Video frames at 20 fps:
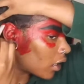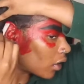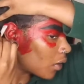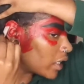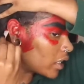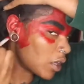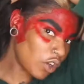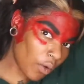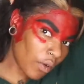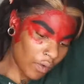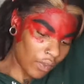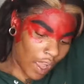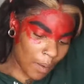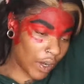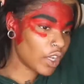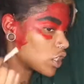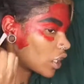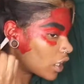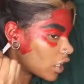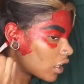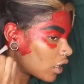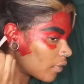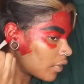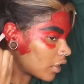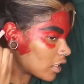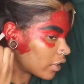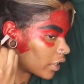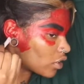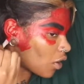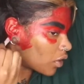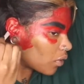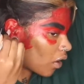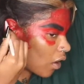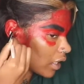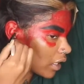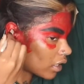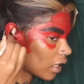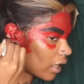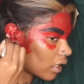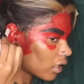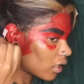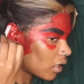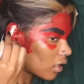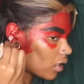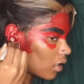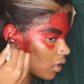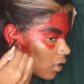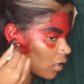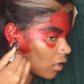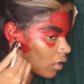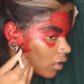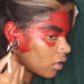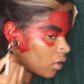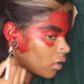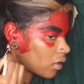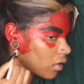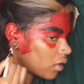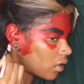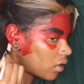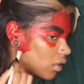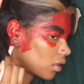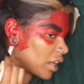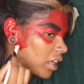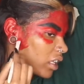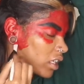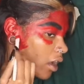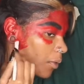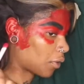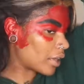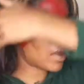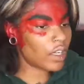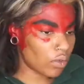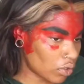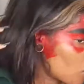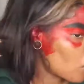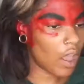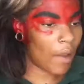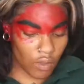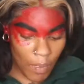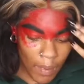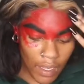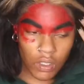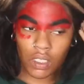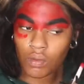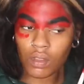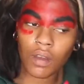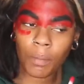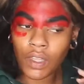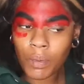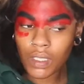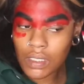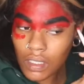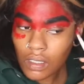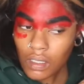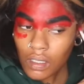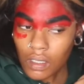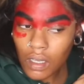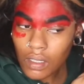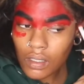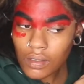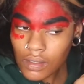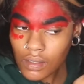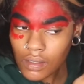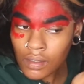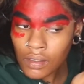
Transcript: I was feeling red. Y'all see that hickey? Y'all, I'm chapped for that.